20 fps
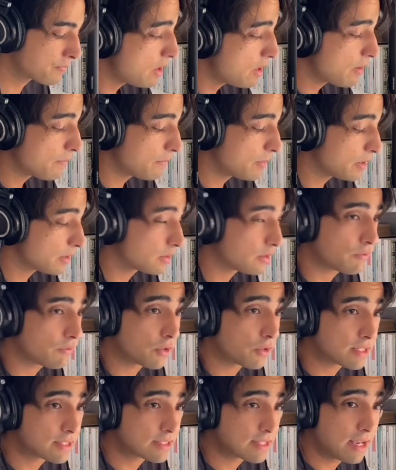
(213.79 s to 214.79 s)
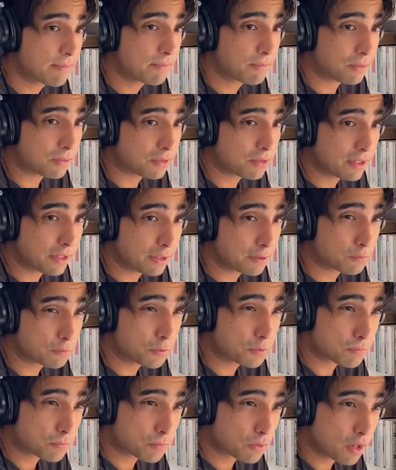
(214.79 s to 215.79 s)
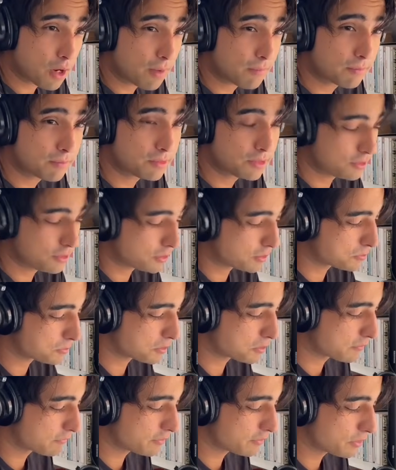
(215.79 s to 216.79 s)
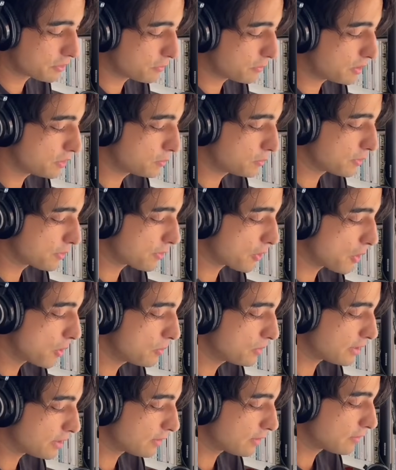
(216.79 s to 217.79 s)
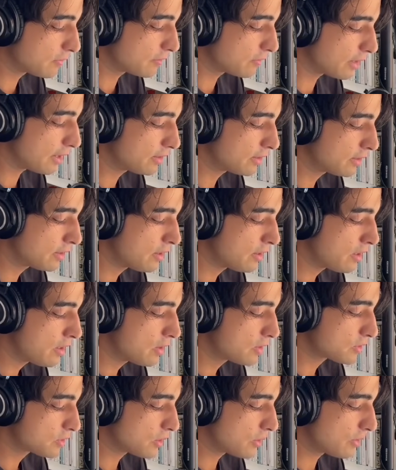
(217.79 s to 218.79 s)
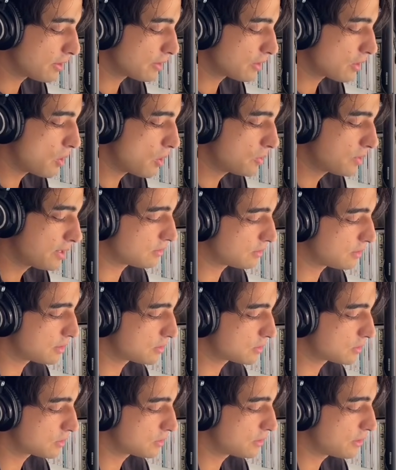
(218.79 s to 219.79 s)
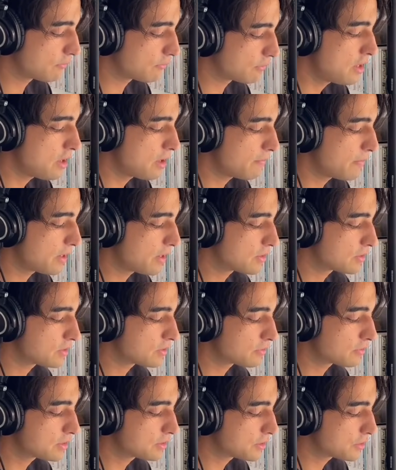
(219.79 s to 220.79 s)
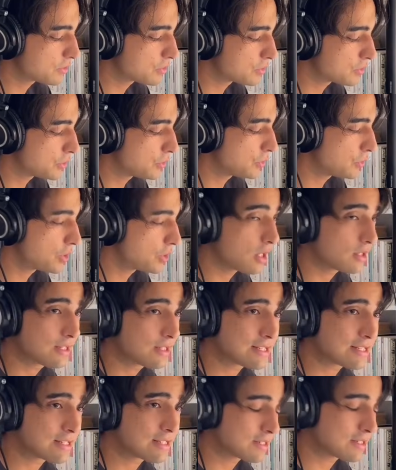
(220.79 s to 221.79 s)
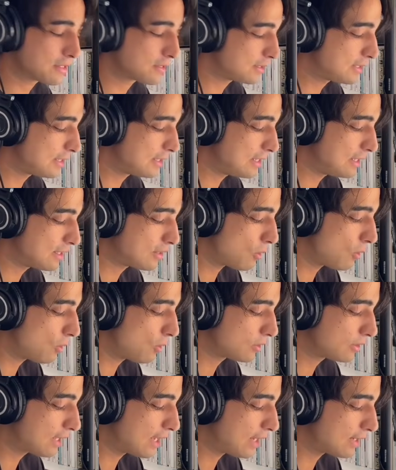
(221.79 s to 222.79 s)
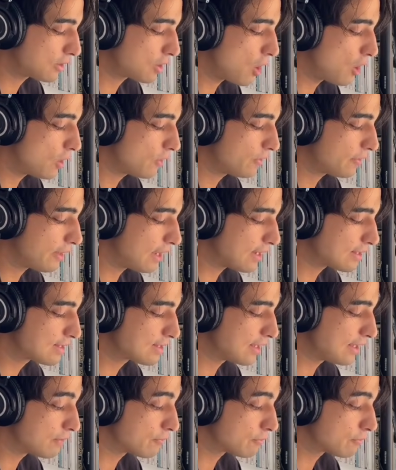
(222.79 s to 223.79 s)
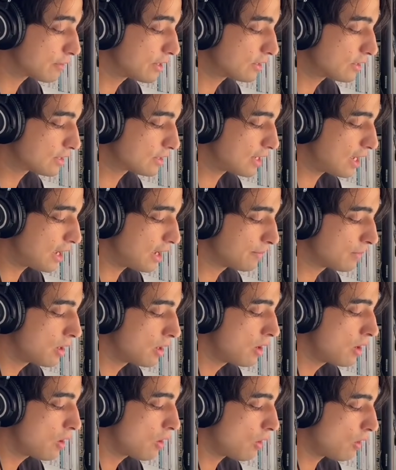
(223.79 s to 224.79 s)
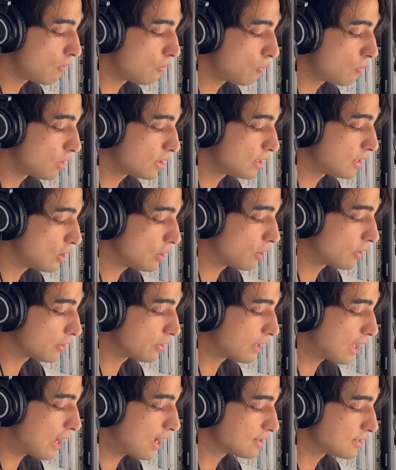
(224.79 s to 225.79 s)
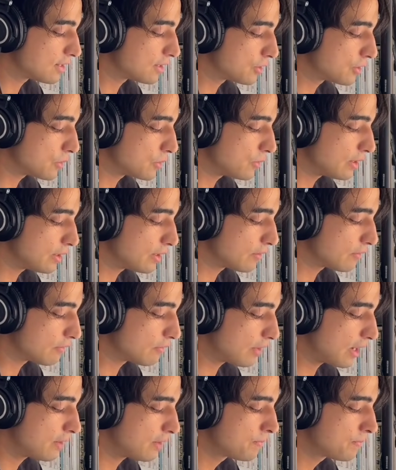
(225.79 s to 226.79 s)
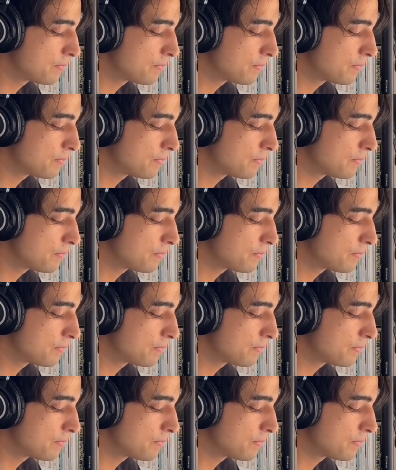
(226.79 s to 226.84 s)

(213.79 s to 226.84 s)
But for example, it would probably not work very well with coding, right? So in coding, it's different because in research, you do not necessarily need all that context in real time of what the other guys are doing, right?